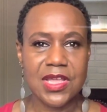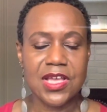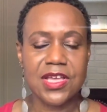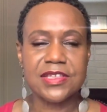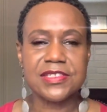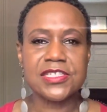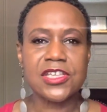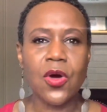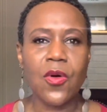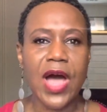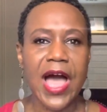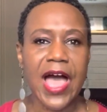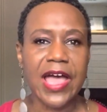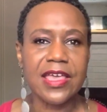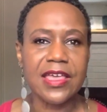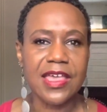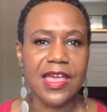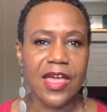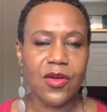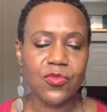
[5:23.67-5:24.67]
So I
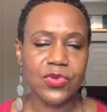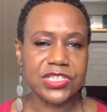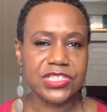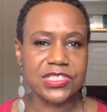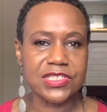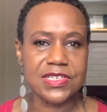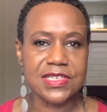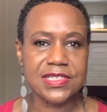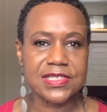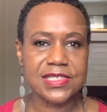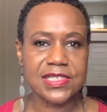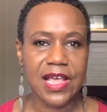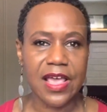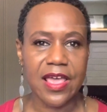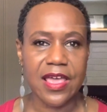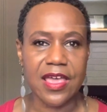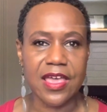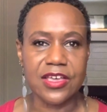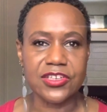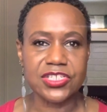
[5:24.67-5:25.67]
get what she's
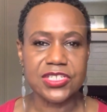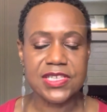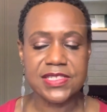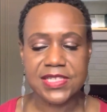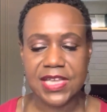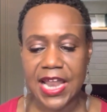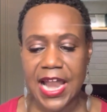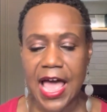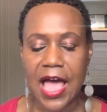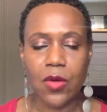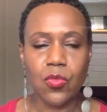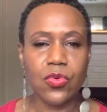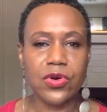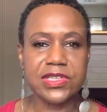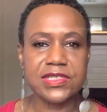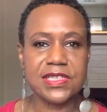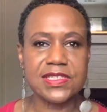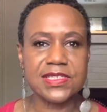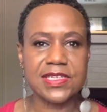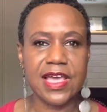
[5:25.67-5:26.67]
saying. She said, I
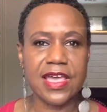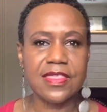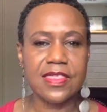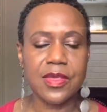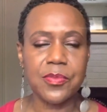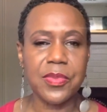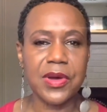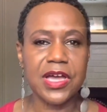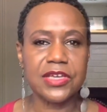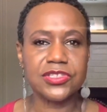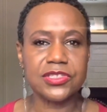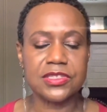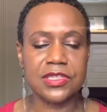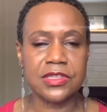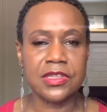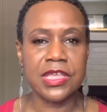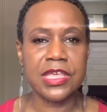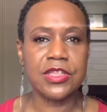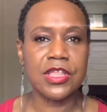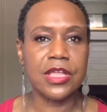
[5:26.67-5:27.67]
want to date the
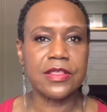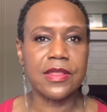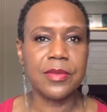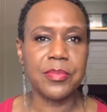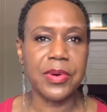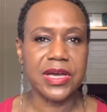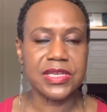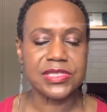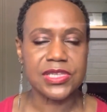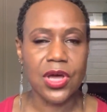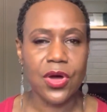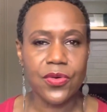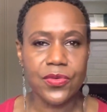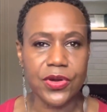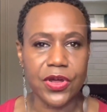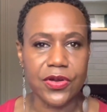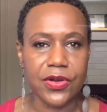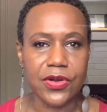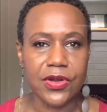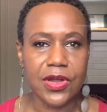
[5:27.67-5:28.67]
bus
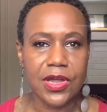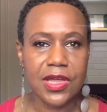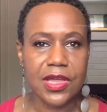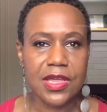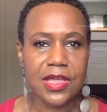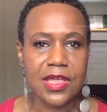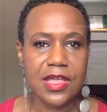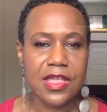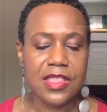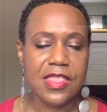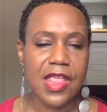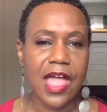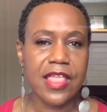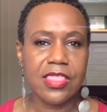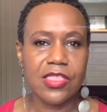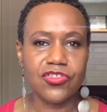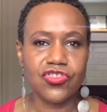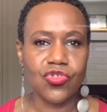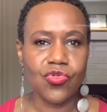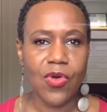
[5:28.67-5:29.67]
owner, not
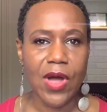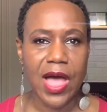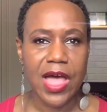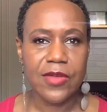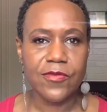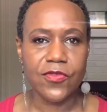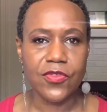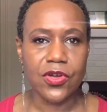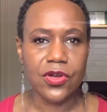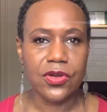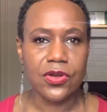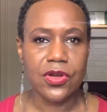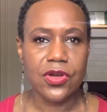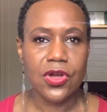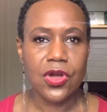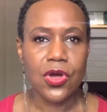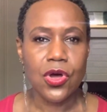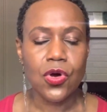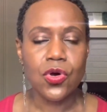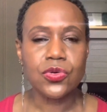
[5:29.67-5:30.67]
the driver
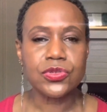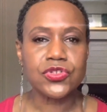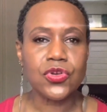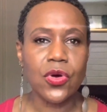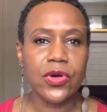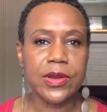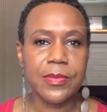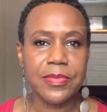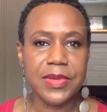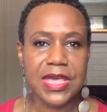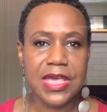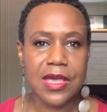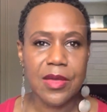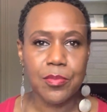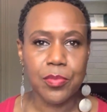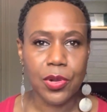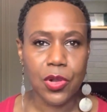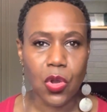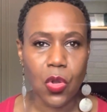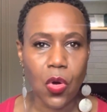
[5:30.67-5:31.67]
who's going to be
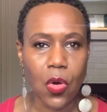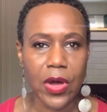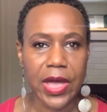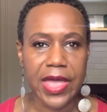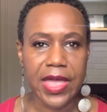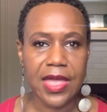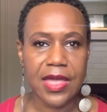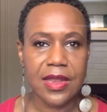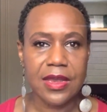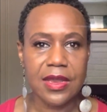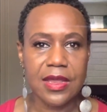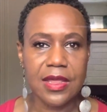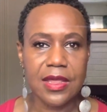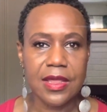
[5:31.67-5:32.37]
employed,